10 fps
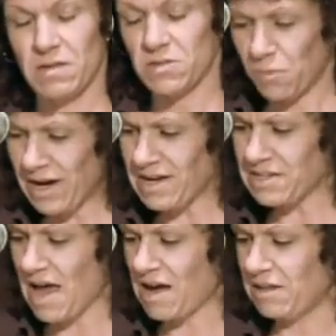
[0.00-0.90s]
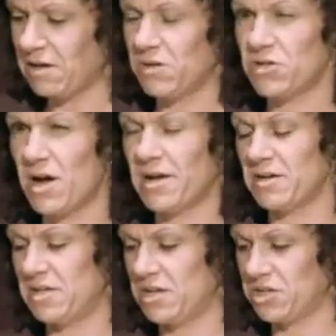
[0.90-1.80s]
So what exactly are we
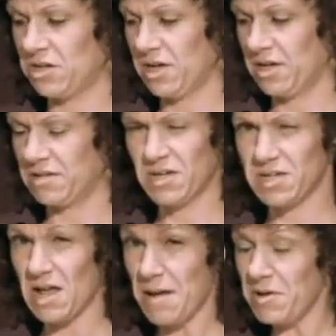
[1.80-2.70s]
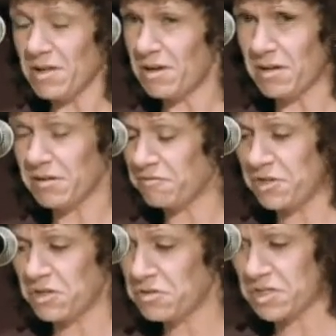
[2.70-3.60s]
trying to teach our kids? Because I'm a little
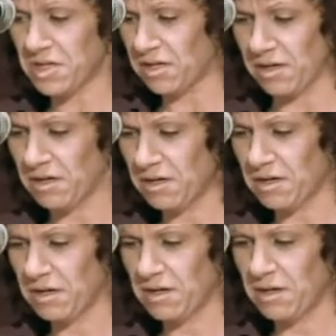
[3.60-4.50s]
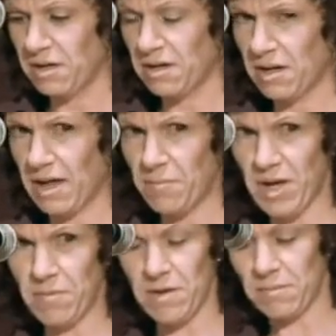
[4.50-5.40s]
confused here. Am
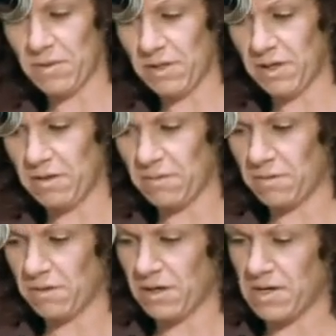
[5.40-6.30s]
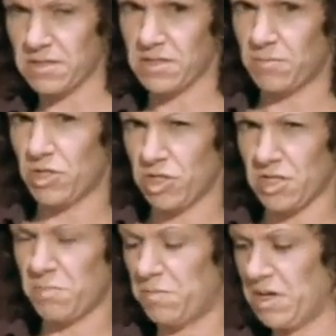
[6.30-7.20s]
I being bullied, or has someone
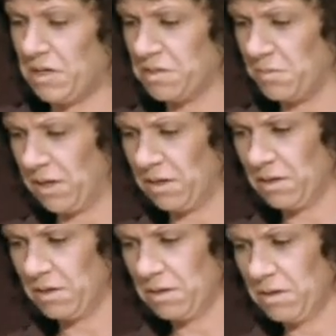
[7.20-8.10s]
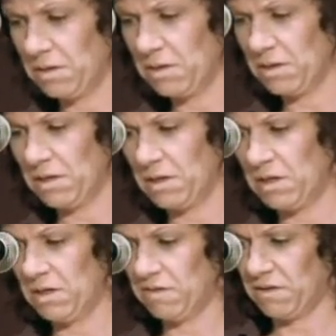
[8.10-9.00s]
just been mean to me?
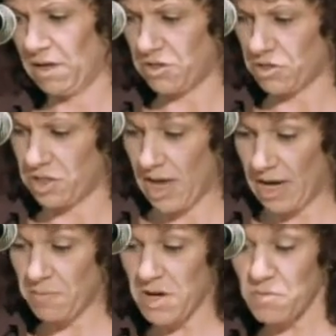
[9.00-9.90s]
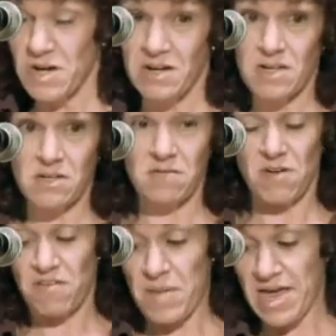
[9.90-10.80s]
Is it entertainment when it doesn't
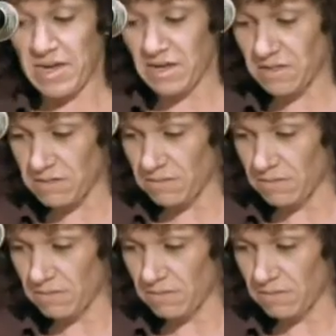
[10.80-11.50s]
involve my kids?